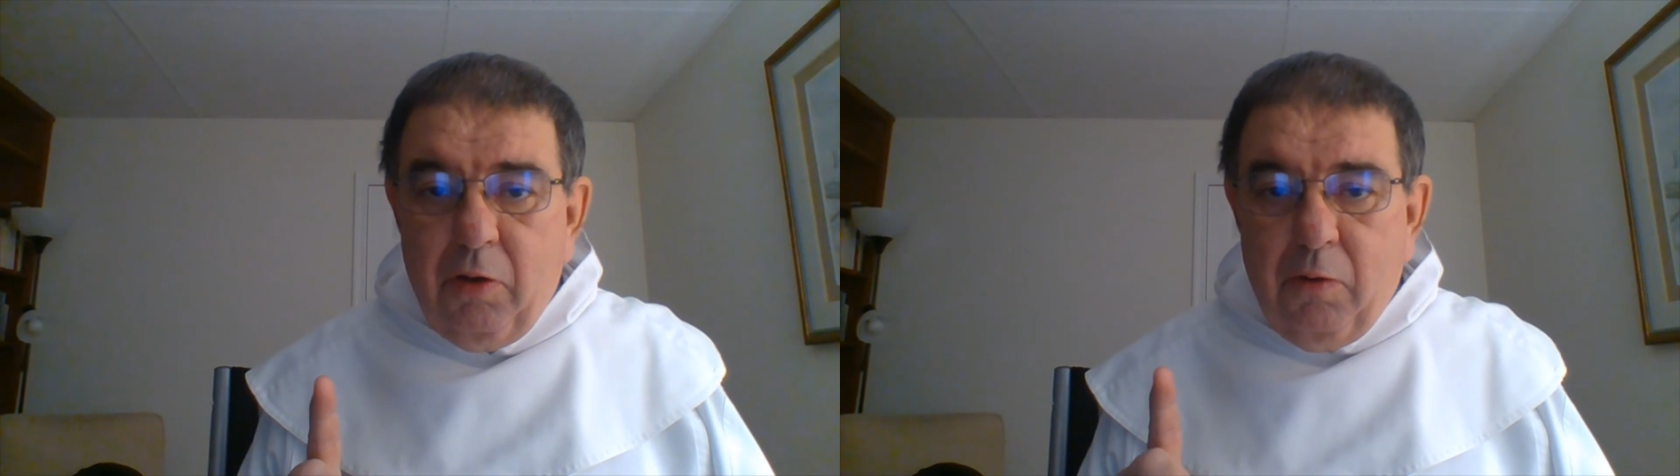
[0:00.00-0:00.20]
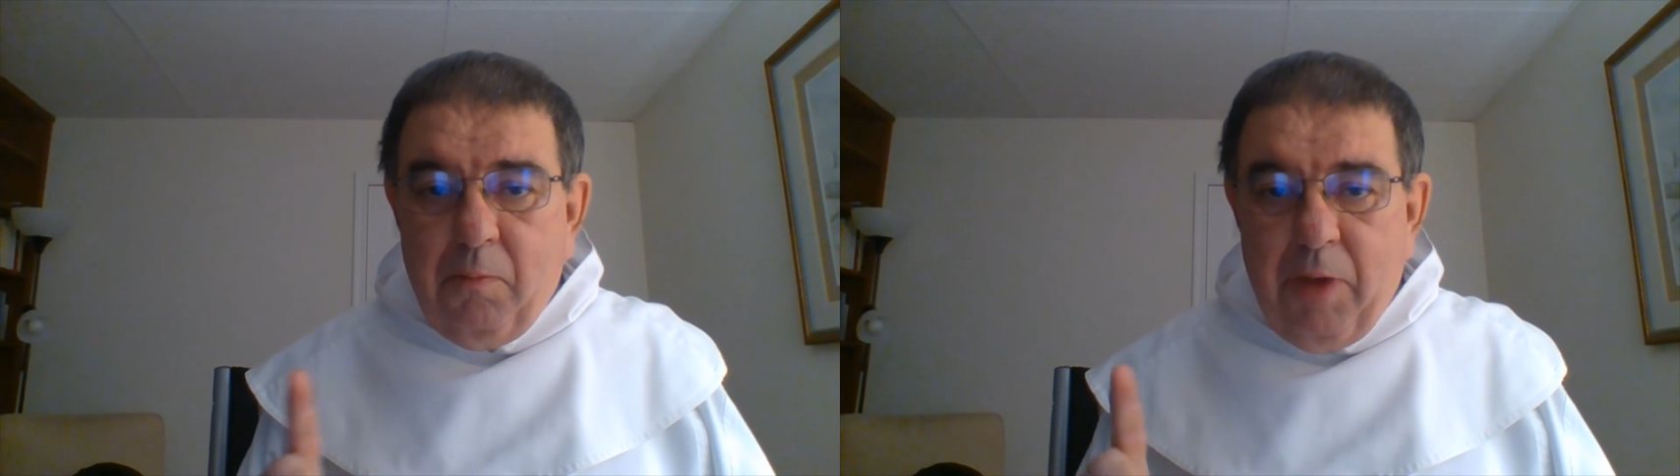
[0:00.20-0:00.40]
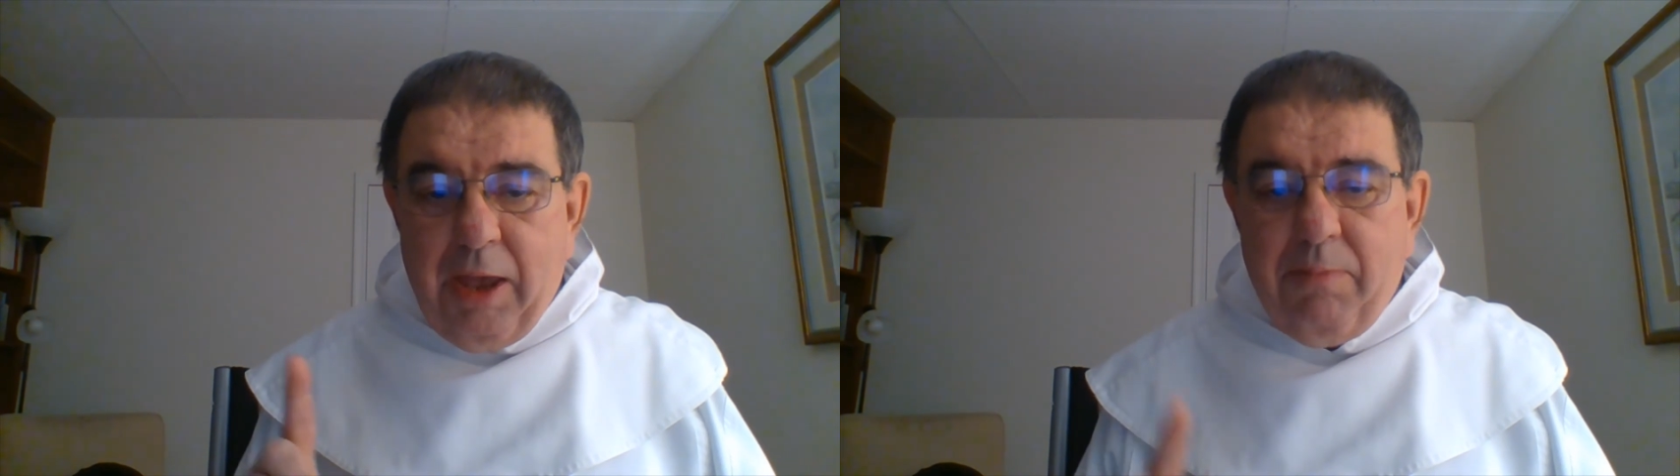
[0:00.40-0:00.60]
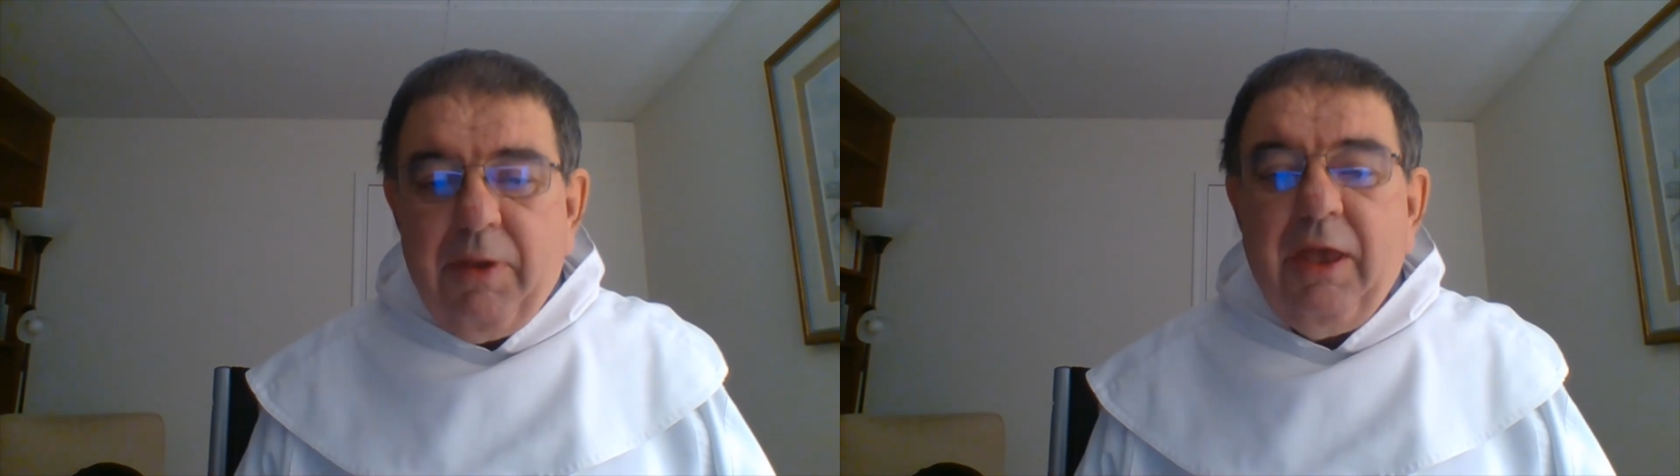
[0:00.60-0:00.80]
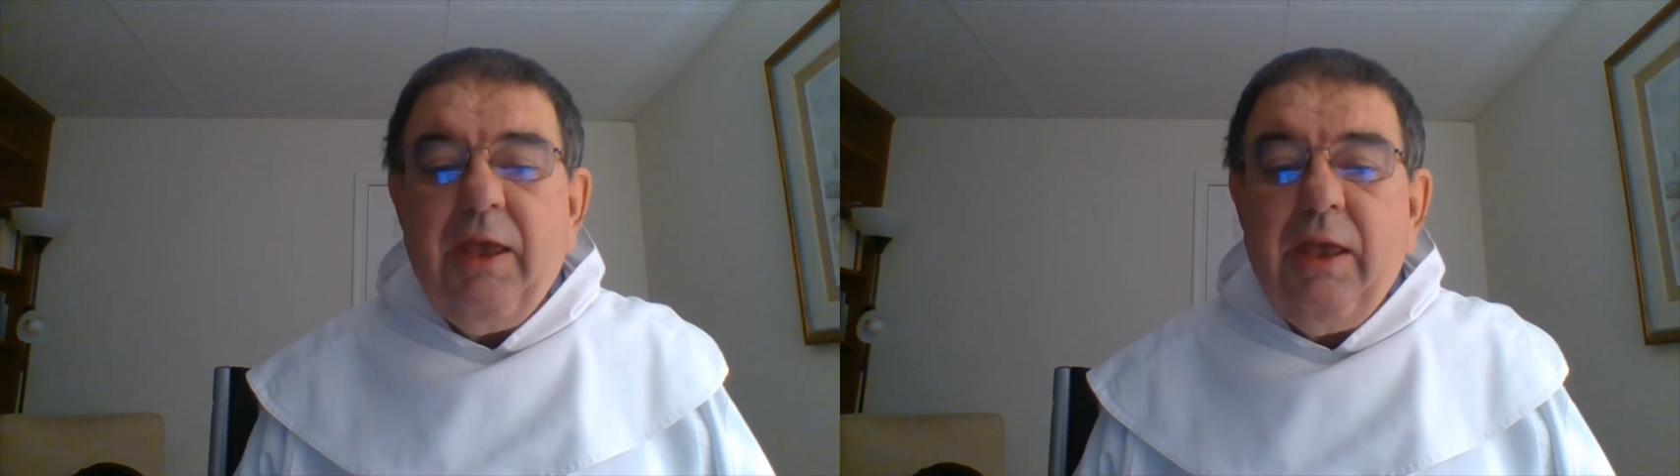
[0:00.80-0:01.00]
who may
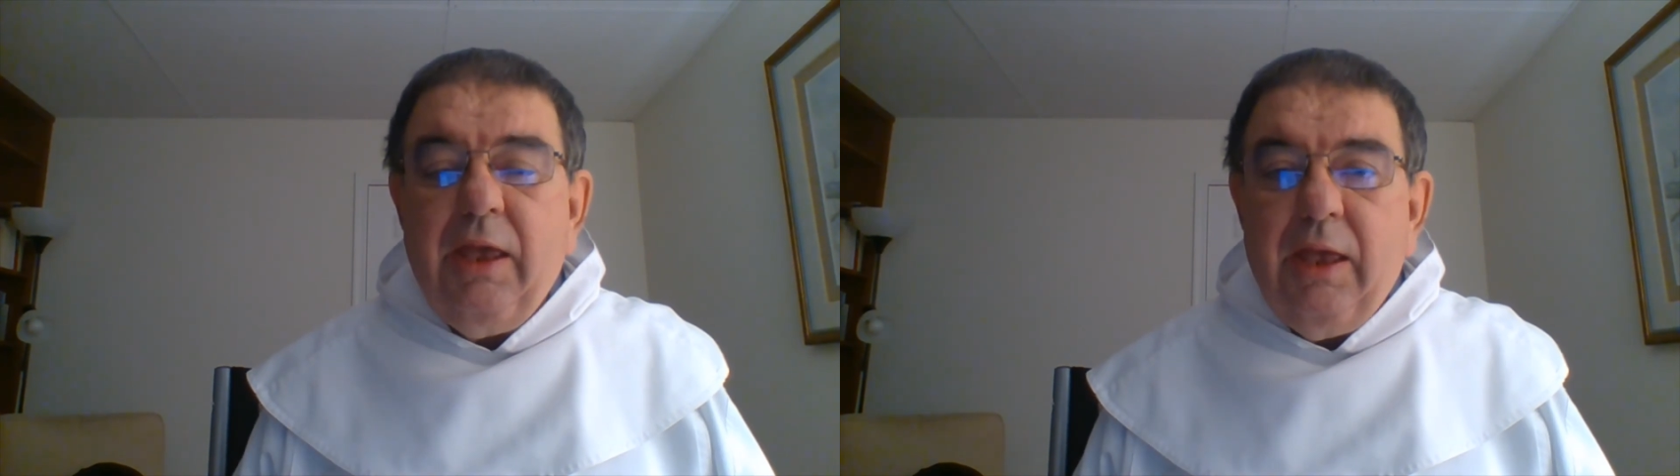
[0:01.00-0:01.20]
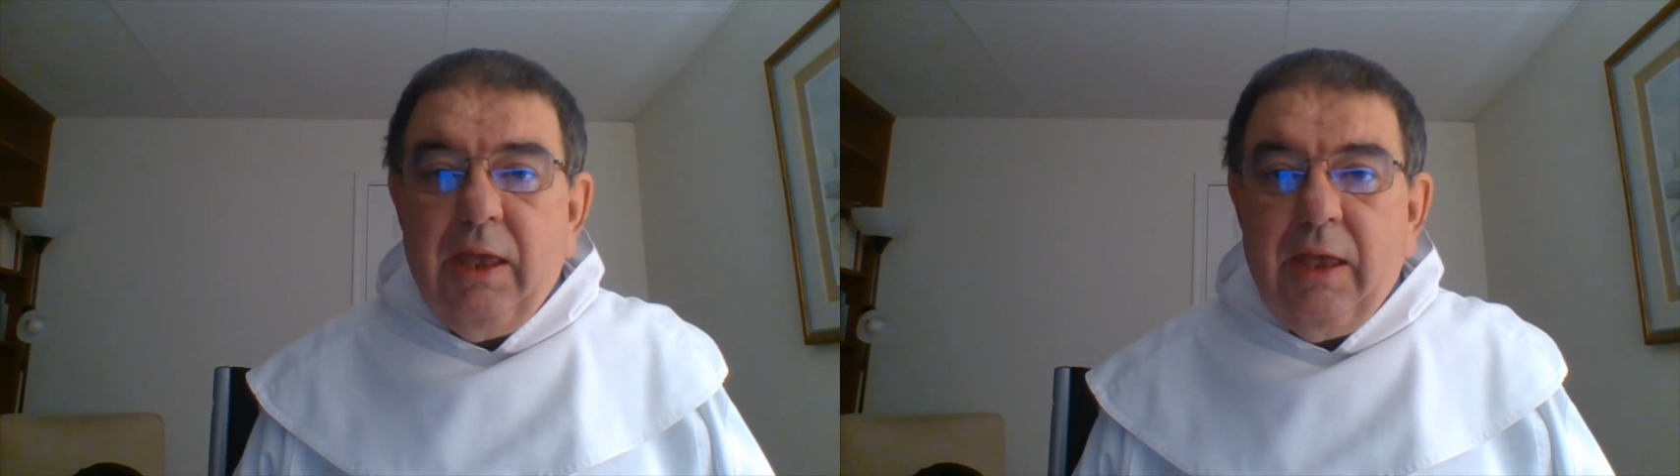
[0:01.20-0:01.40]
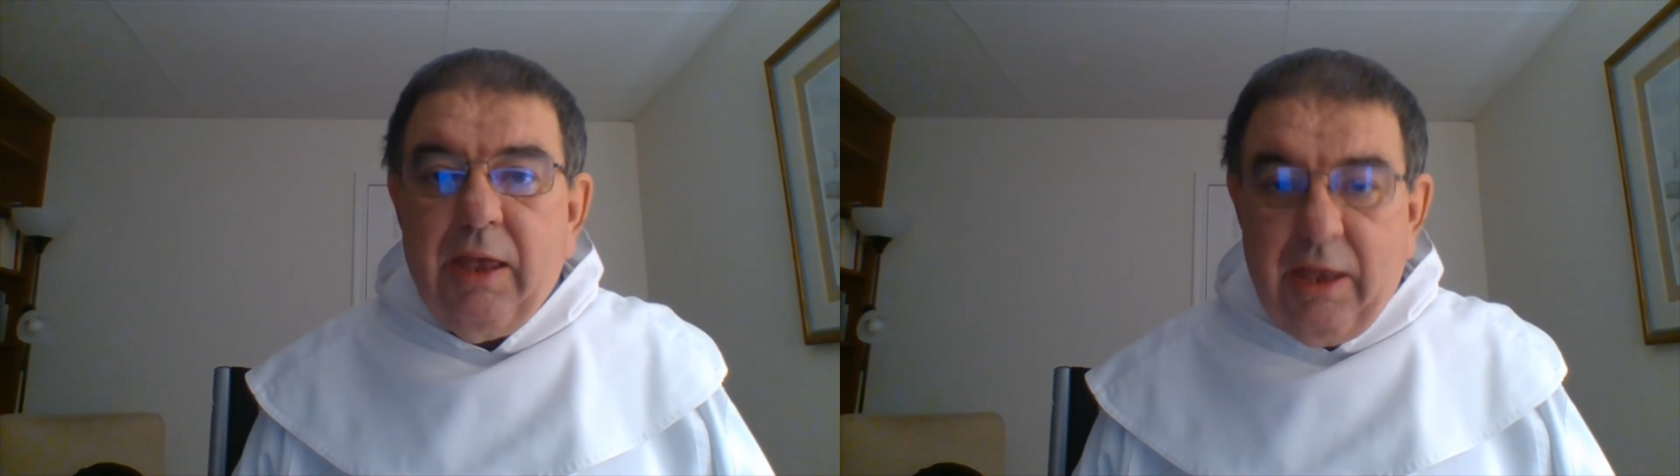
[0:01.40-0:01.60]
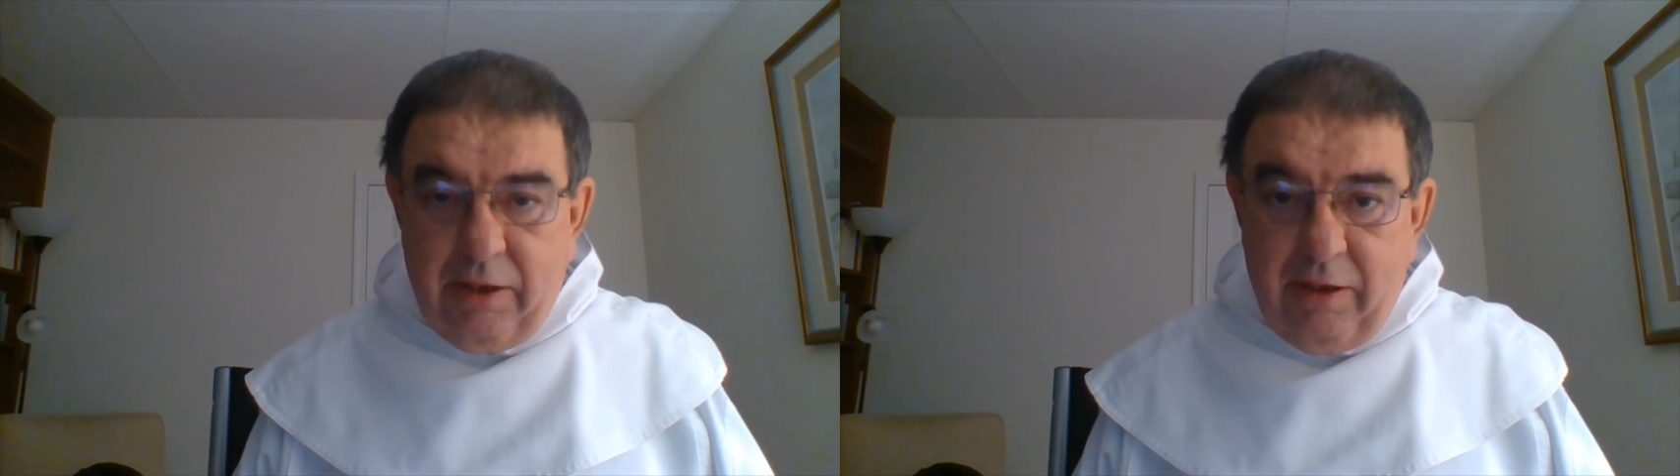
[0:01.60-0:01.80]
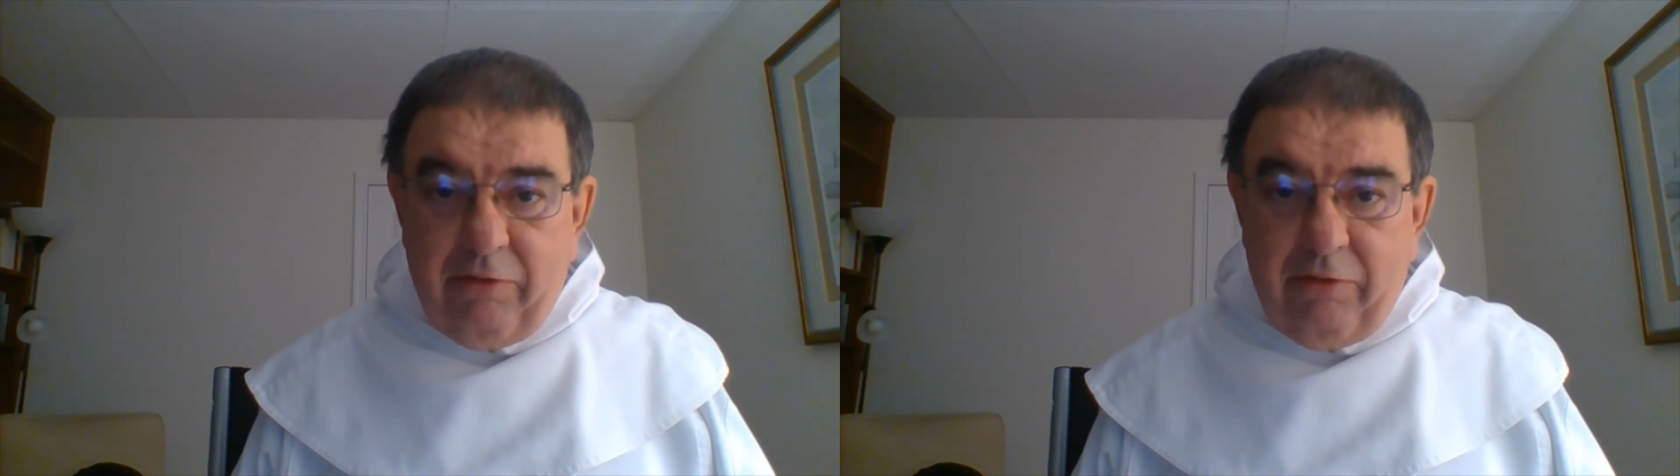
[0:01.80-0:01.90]
be in